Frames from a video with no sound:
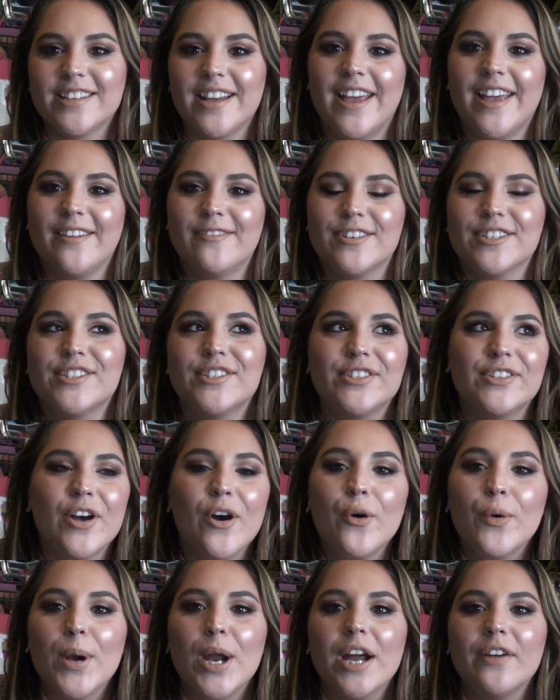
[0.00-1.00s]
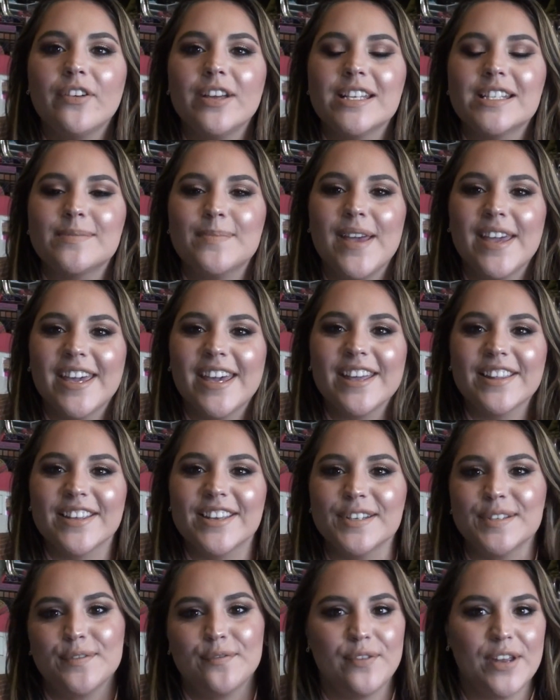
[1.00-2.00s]
I was so nervous making
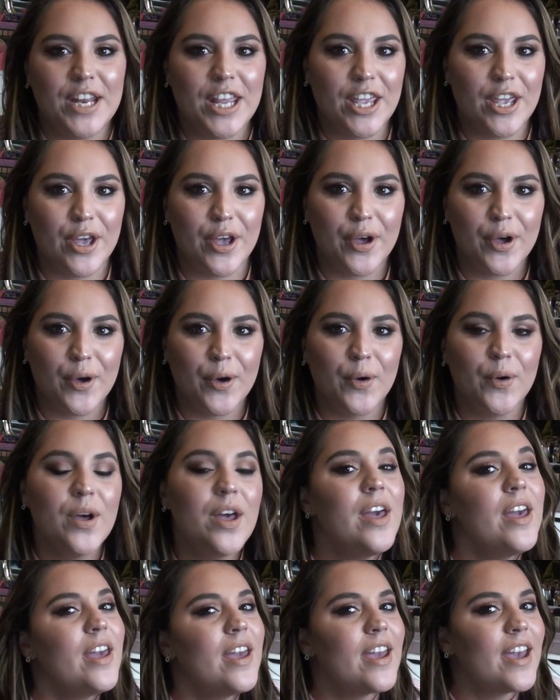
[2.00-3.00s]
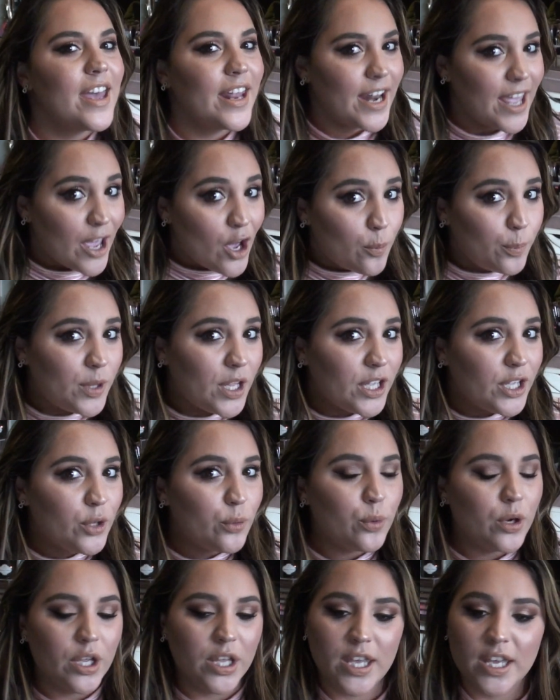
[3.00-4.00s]
this video, and I hope that you
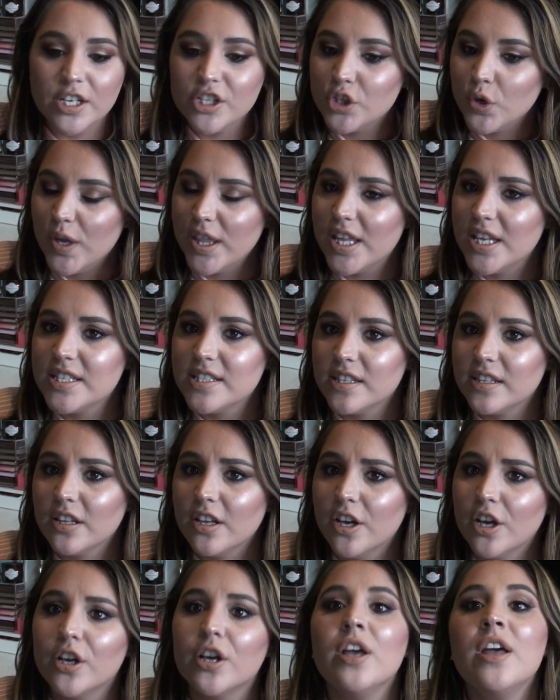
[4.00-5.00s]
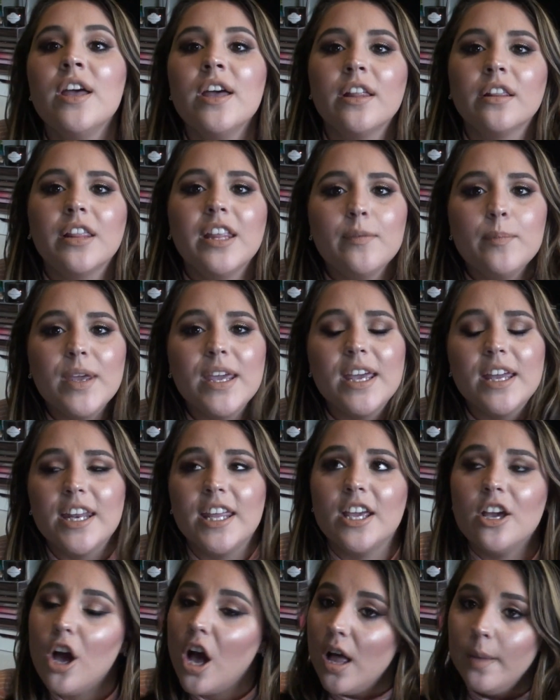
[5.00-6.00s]
really enjoyed this look. Leave me
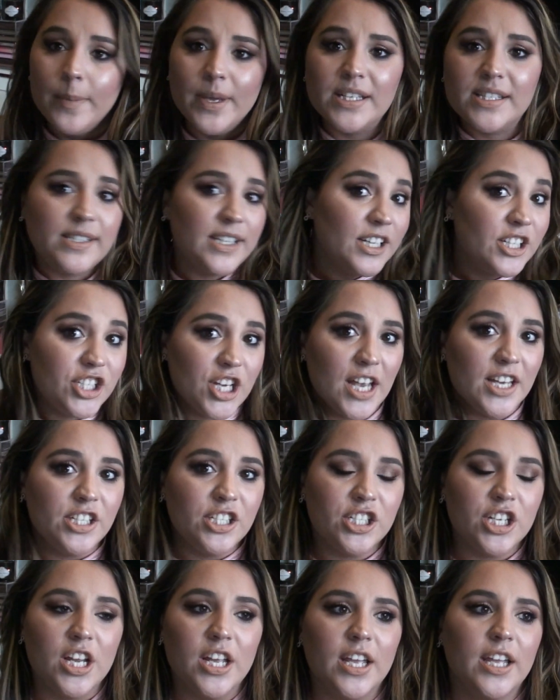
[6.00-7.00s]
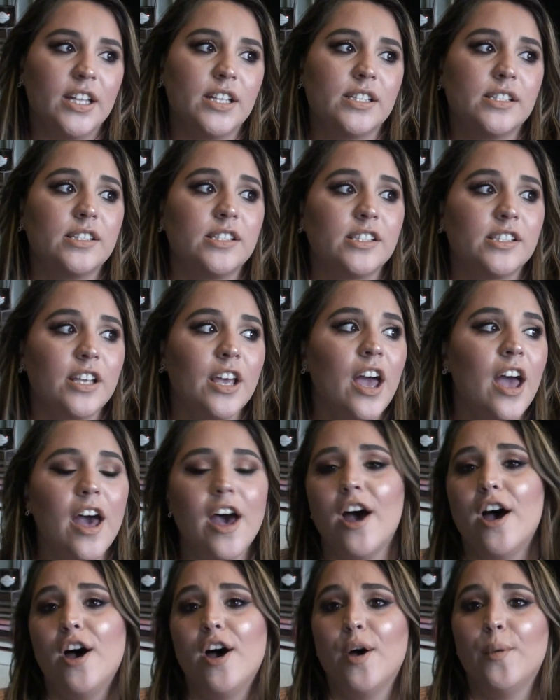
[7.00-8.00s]
any comments, suggestions,
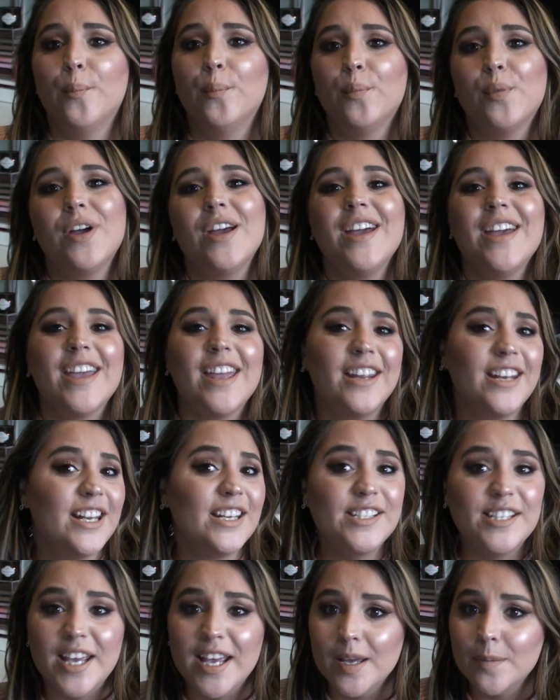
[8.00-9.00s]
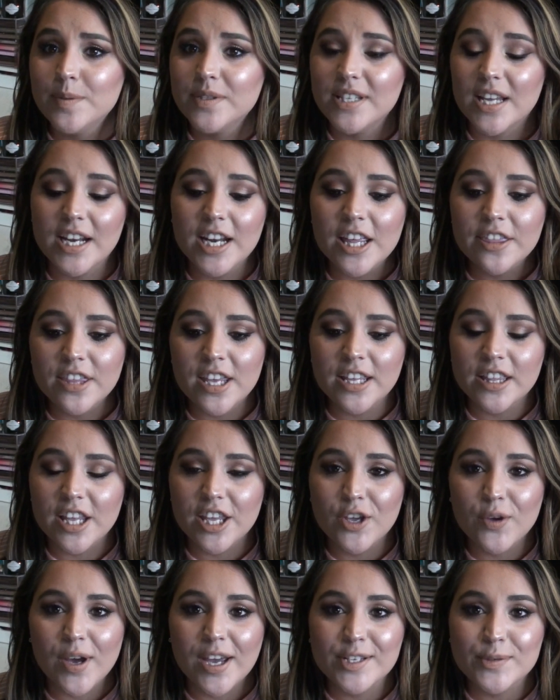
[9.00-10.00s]
any tips, anything that
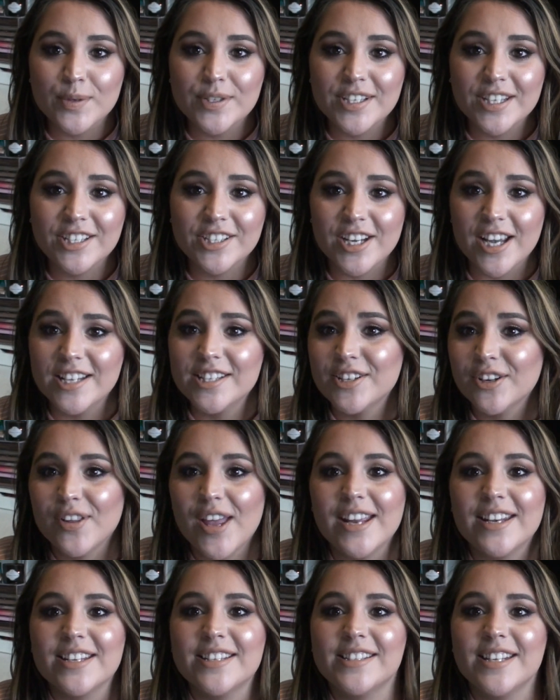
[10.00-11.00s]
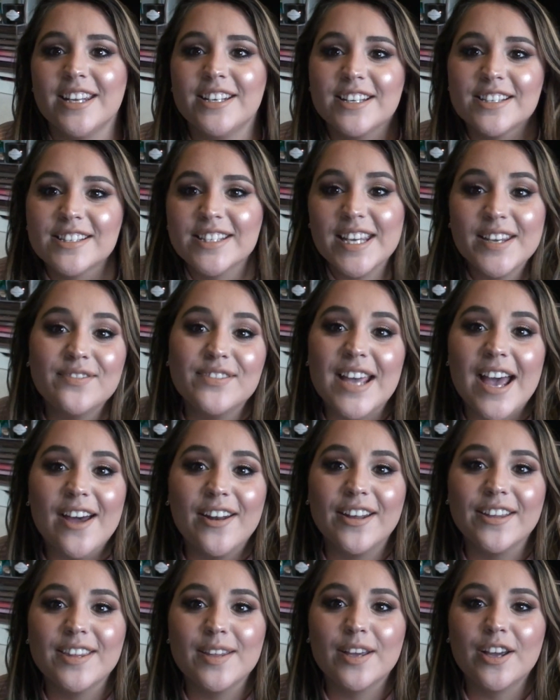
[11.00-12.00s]
you guys would suggest or like to see, just leave
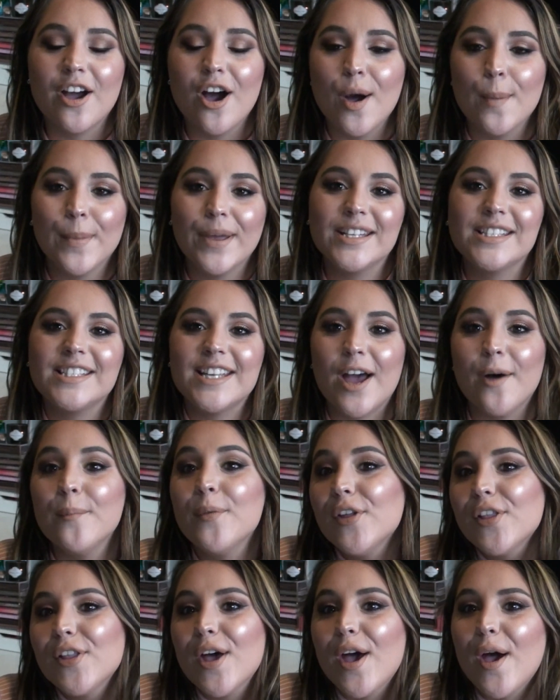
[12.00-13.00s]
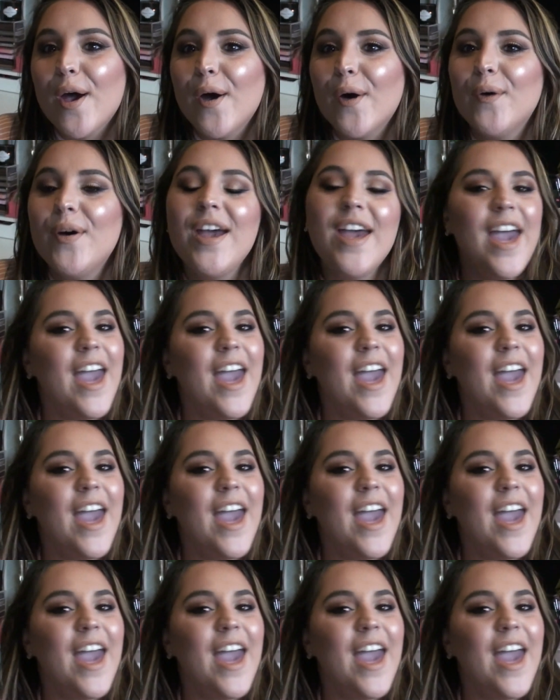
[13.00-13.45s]
down in the comments down below.